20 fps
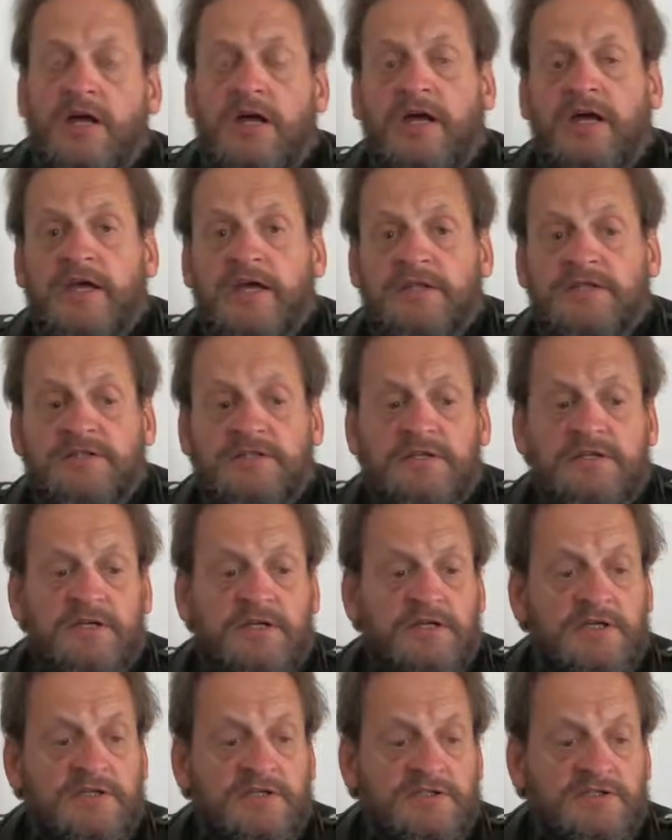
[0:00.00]
and
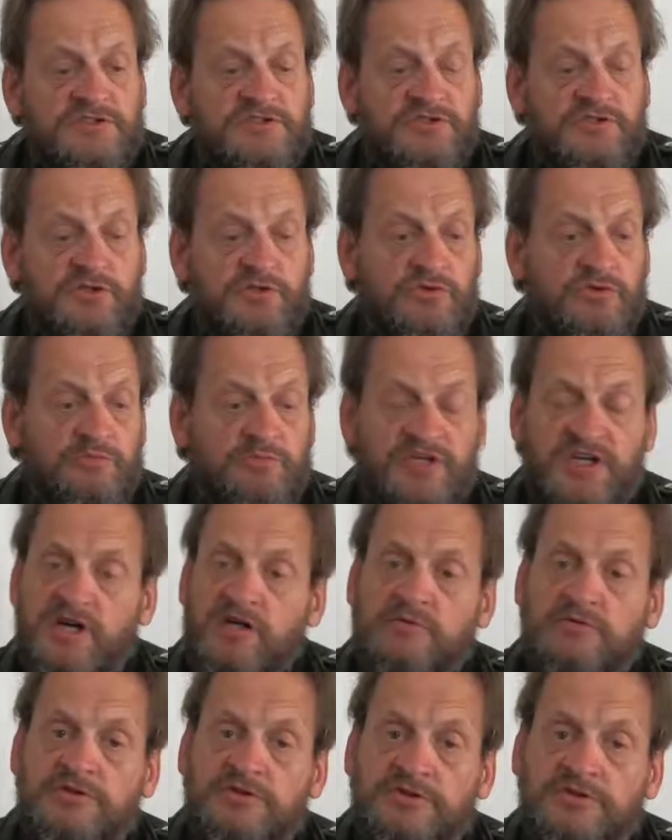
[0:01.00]
still be
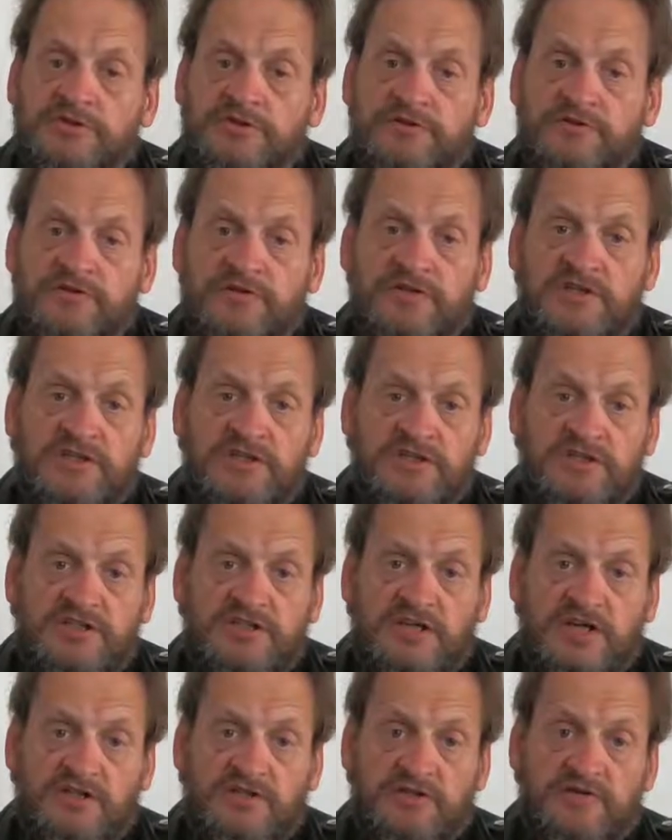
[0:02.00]
able to do the
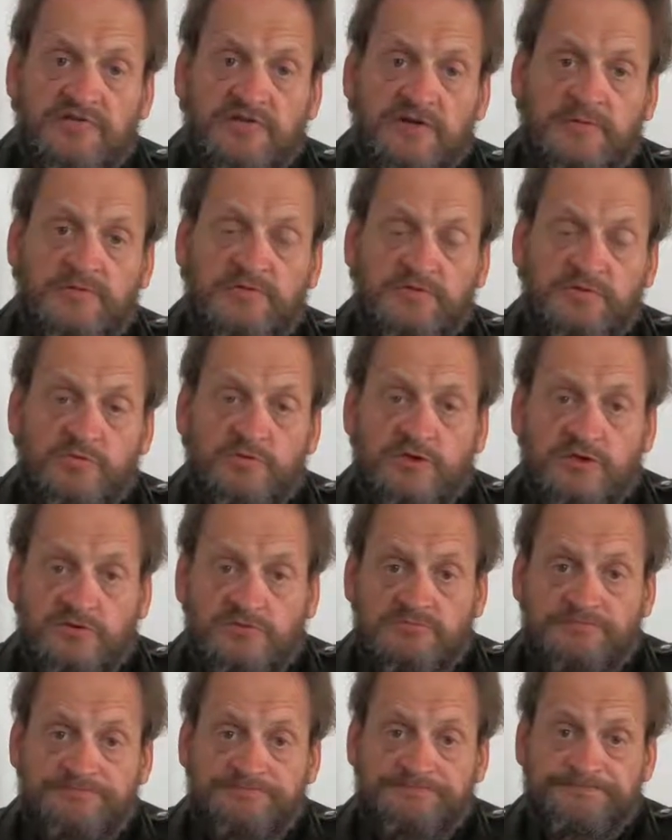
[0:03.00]
cut-off up as well.